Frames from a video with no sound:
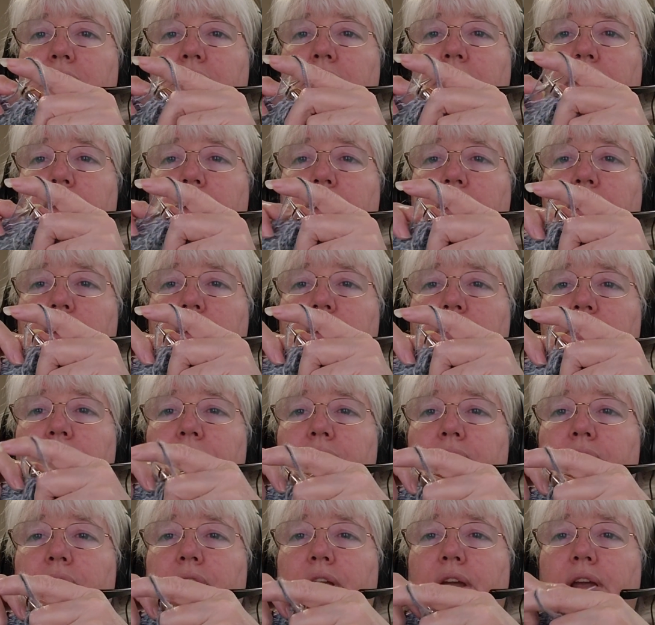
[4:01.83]

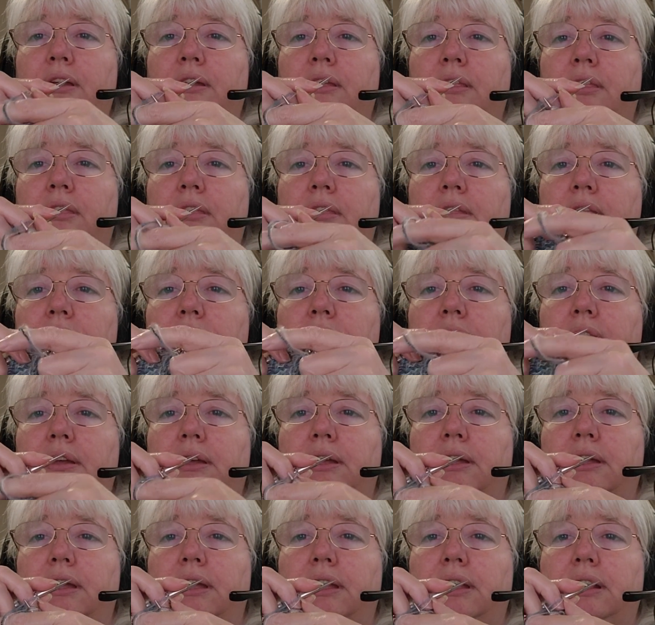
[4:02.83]
knitting with
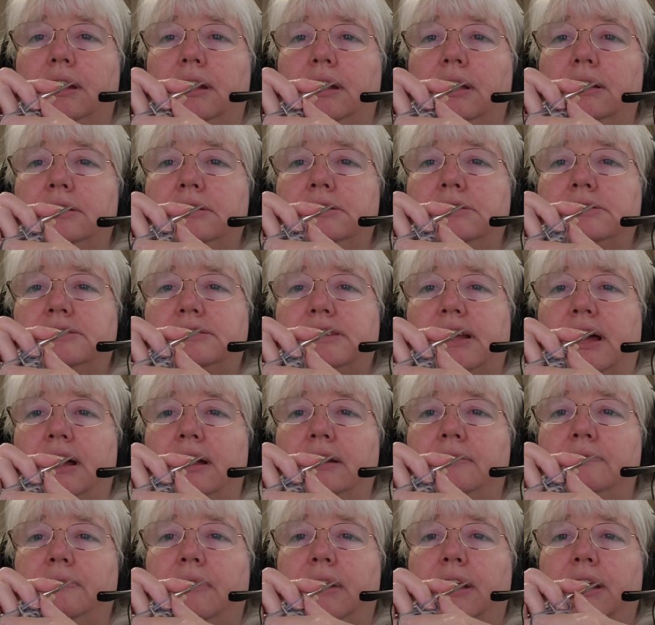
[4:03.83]
it
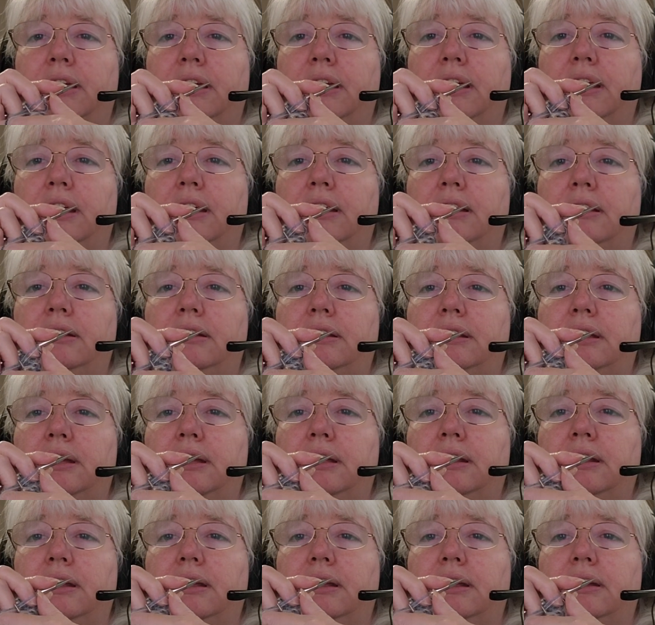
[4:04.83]
inside my hand,
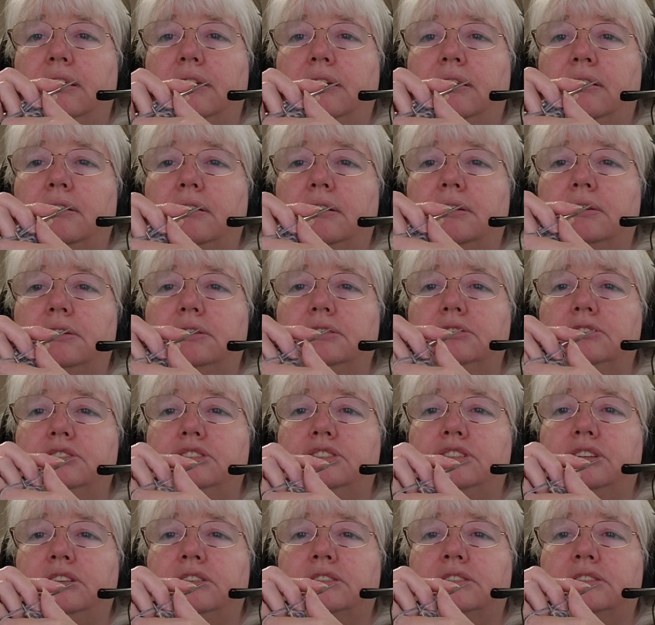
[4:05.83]
hitting
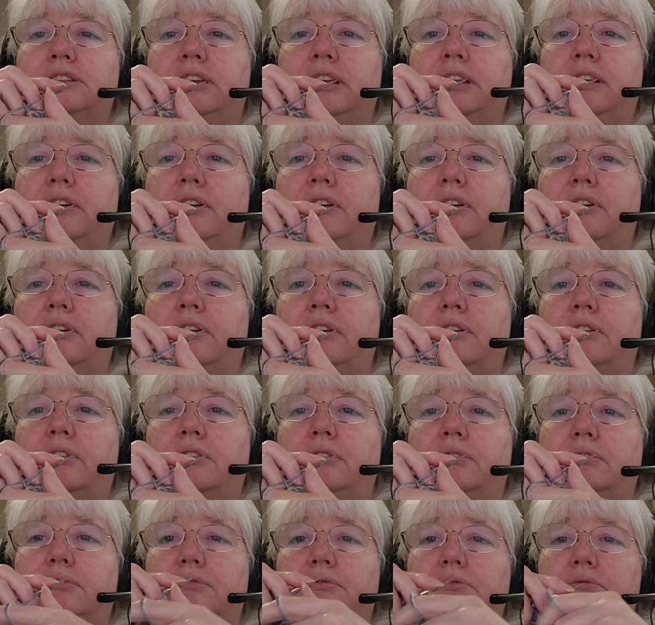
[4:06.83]
just here
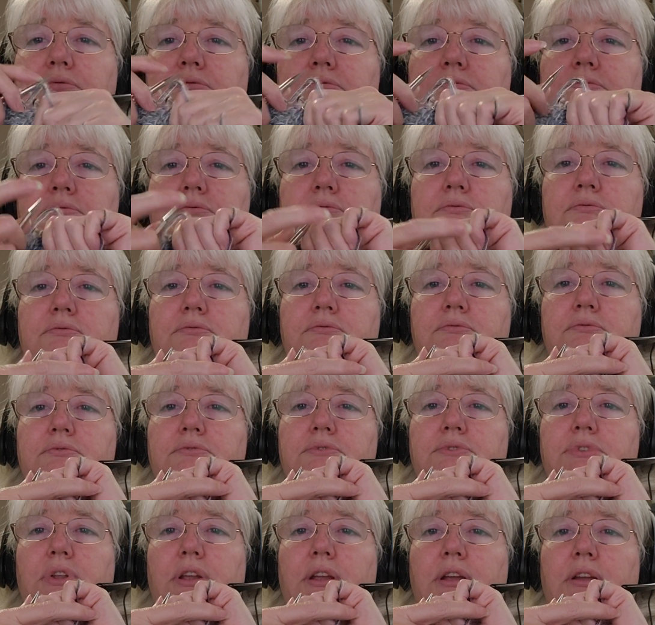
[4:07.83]

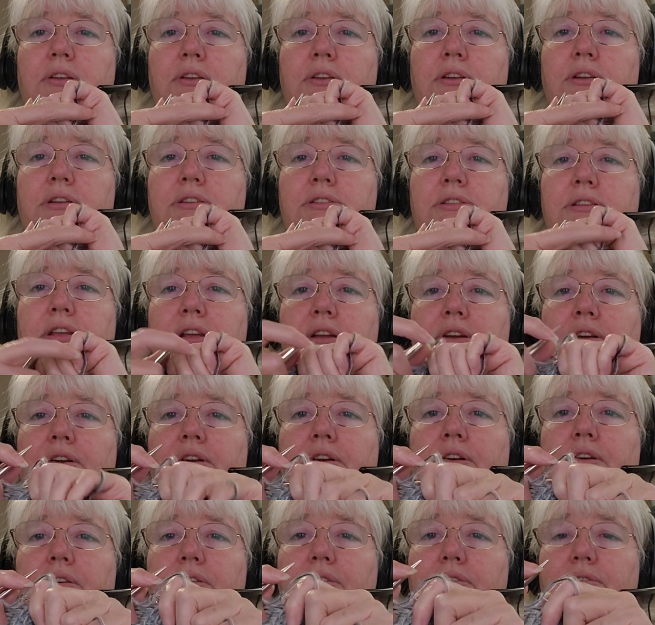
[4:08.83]
and just
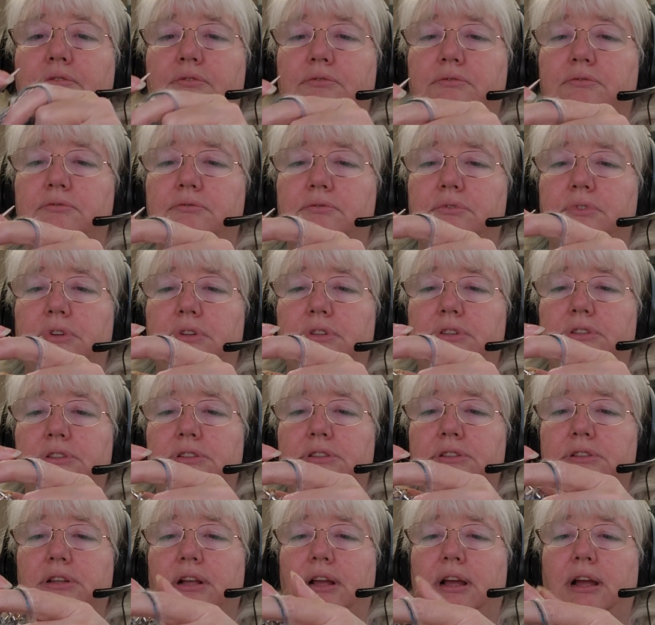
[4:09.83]
here.
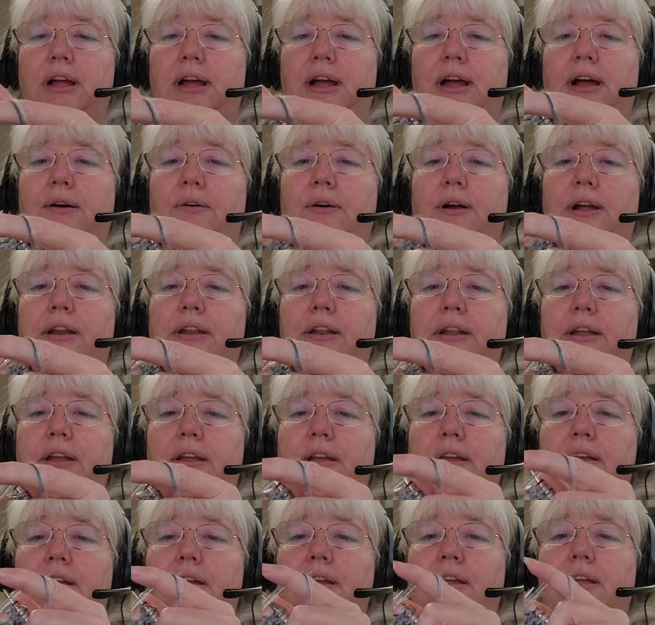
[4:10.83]
That's how I
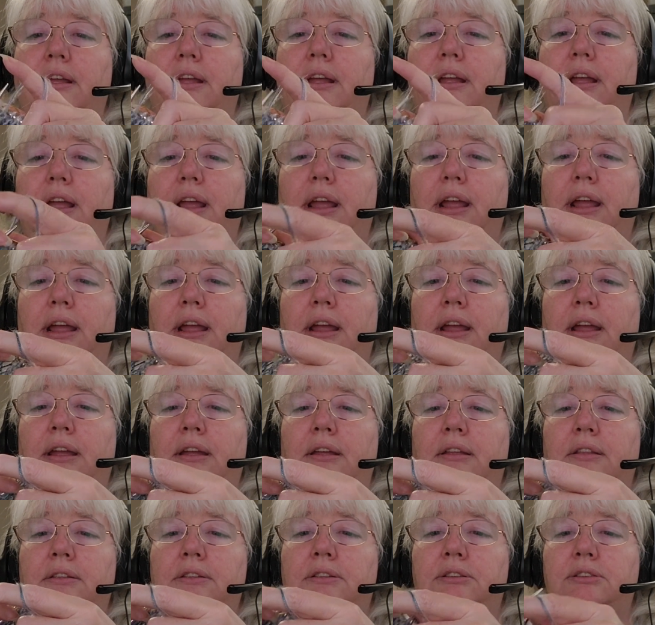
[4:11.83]
knit.
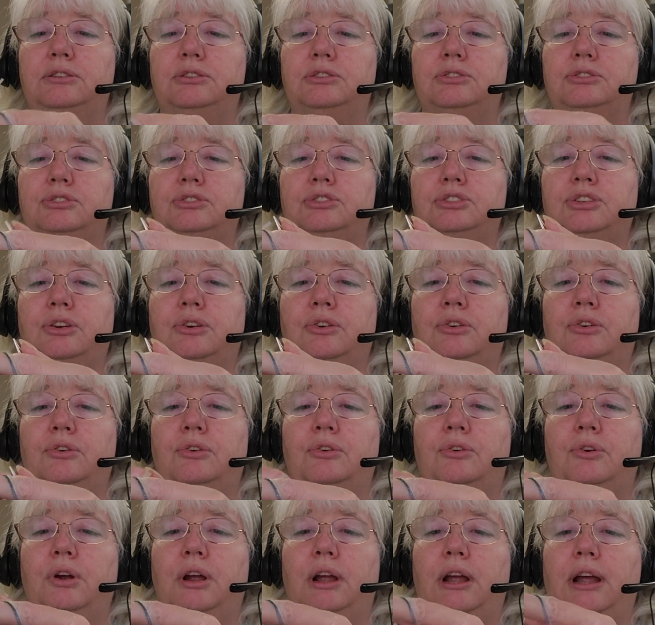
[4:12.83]
And
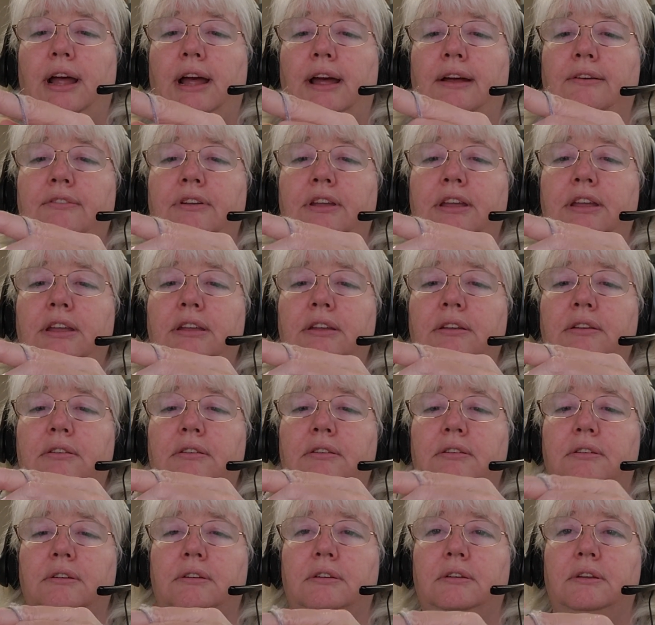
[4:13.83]
so having
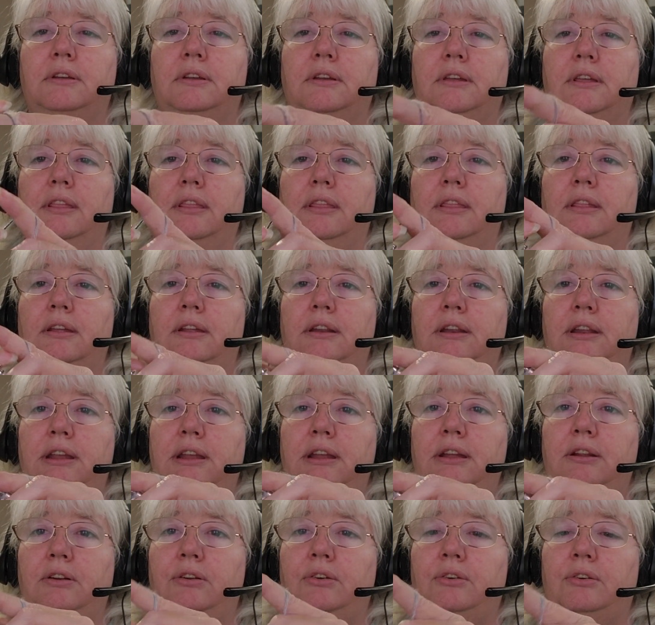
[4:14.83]
the
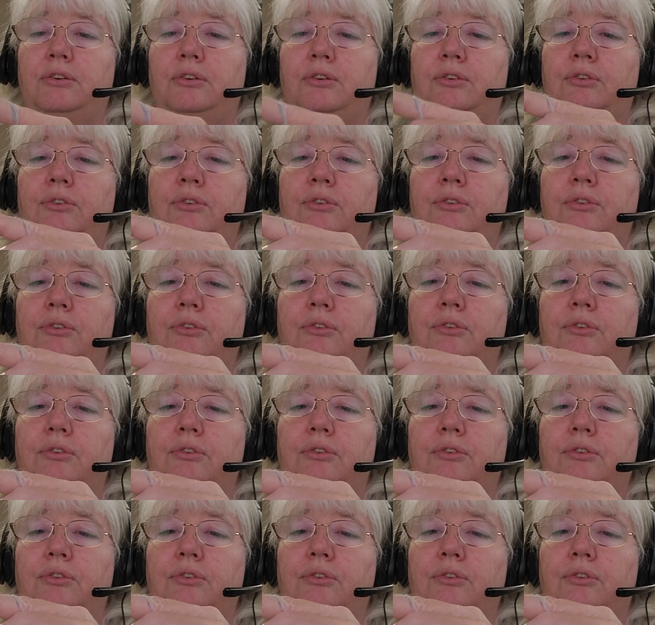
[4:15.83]
needle